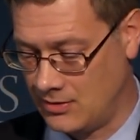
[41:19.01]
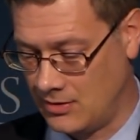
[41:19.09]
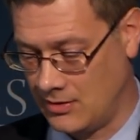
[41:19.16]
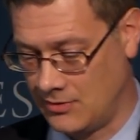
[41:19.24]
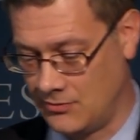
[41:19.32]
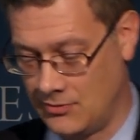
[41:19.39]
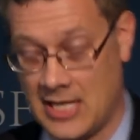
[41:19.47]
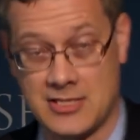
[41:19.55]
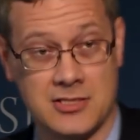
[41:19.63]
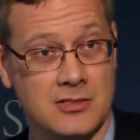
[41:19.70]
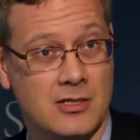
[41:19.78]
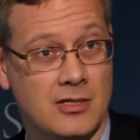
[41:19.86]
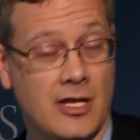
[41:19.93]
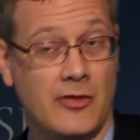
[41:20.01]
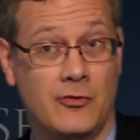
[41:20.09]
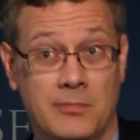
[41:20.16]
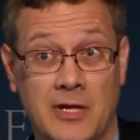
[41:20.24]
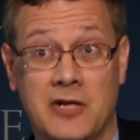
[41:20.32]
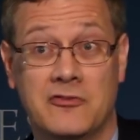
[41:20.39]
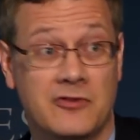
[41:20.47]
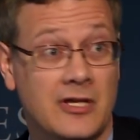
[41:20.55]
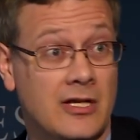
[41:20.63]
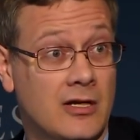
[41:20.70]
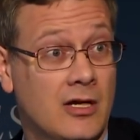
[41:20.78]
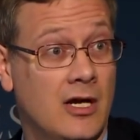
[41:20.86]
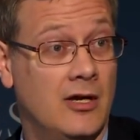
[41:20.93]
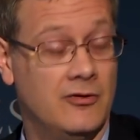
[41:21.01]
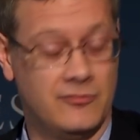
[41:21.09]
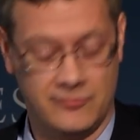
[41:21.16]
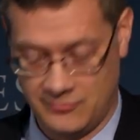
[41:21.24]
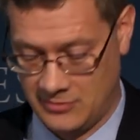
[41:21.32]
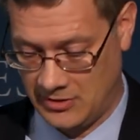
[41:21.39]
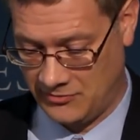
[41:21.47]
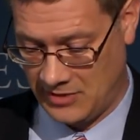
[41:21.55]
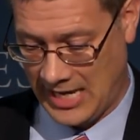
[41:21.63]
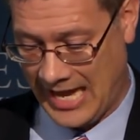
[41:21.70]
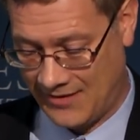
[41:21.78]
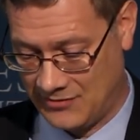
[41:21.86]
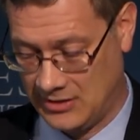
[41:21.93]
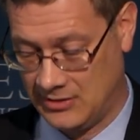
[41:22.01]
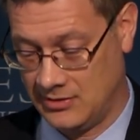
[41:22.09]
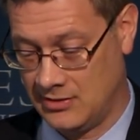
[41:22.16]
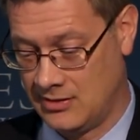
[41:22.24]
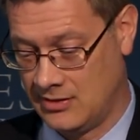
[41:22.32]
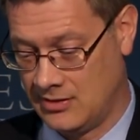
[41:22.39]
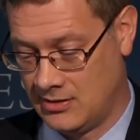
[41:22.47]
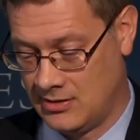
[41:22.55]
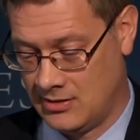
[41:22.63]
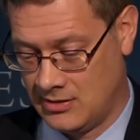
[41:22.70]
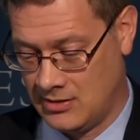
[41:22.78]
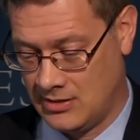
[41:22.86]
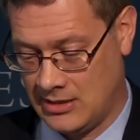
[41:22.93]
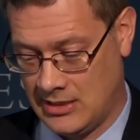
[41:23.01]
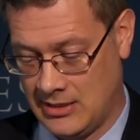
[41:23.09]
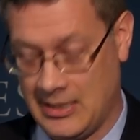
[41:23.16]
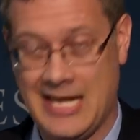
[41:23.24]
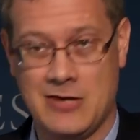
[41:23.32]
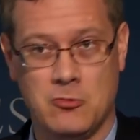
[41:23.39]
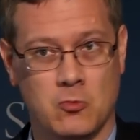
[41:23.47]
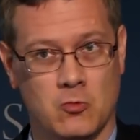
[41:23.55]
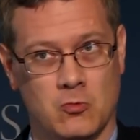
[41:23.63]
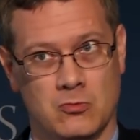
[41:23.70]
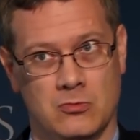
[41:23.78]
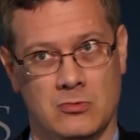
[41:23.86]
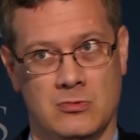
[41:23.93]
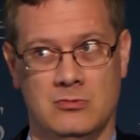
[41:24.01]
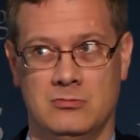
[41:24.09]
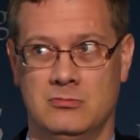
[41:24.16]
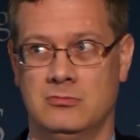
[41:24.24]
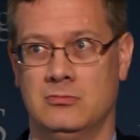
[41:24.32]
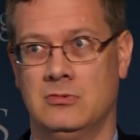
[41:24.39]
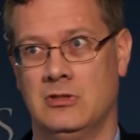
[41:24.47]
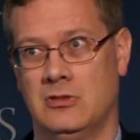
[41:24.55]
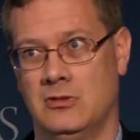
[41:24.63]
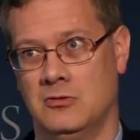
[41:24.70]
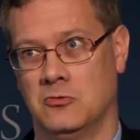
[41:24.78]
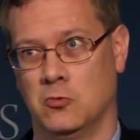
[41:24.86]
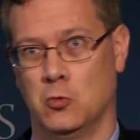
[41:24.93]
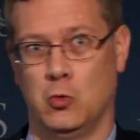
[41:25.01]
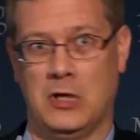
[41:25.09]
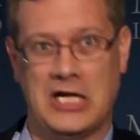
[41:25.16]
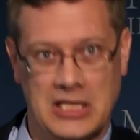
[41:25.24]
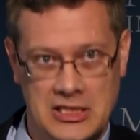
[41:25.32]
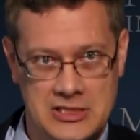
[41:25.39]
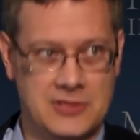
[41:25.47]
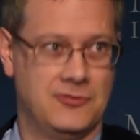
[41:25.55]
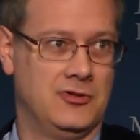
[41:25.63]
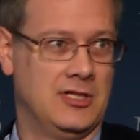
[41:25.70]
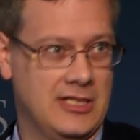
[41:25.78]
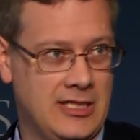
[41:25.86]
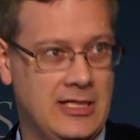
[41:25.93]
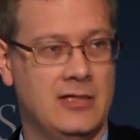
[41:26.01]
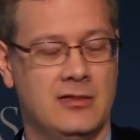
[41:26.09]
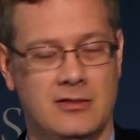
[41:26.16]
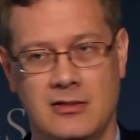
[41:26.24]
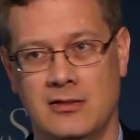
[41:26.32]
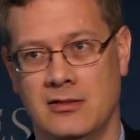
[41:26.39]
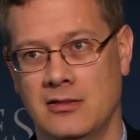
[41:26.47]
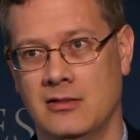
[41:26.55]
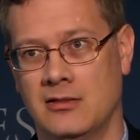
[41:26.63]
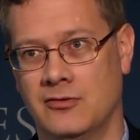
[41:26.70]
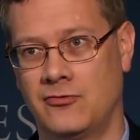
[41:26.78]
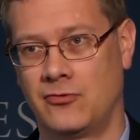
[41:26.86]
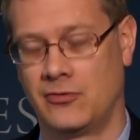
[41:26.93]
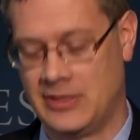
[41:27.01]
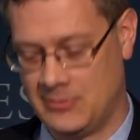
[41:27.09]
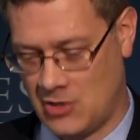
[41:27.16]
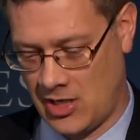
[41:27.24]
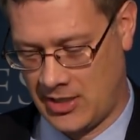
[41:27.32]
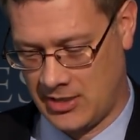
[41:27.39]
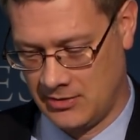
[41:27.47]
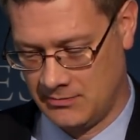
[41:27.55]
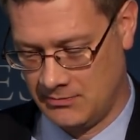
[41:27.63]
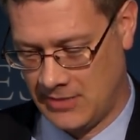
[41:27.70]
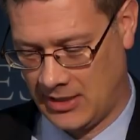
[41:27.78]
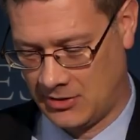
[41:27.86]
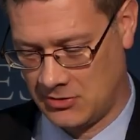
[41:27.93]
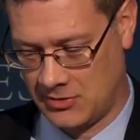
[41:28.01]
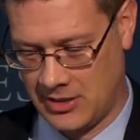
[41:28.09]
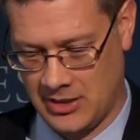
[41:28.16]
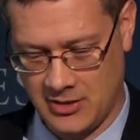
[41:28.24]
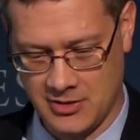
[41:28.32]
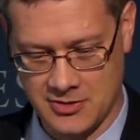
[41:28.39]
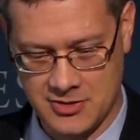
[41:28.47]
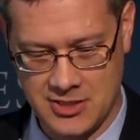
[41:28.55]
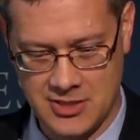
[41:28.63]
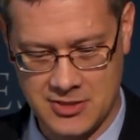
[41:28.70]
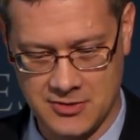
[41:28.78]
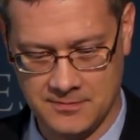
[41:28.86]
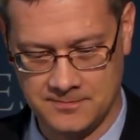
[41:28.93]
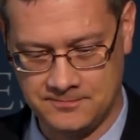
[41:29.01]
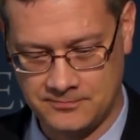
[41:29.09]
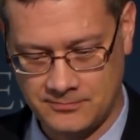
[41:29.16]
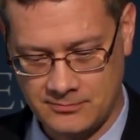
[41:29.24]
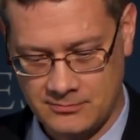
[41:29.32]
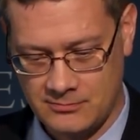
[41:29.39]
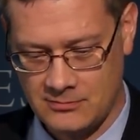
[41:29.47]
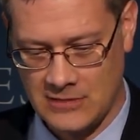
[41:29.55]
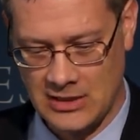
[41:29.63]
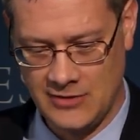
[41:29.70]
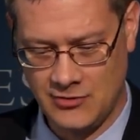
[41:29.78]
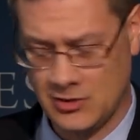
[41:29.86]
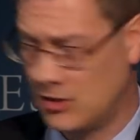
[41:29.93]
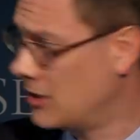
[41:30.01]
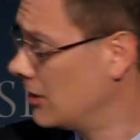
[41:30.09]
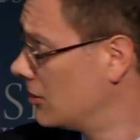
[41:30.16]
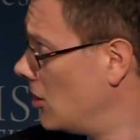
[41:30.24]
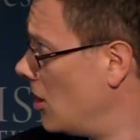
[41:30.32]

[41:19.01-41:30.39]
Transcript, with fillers: uh, that's another benefit of, of having uh, a relatively free market medical care system. If you look at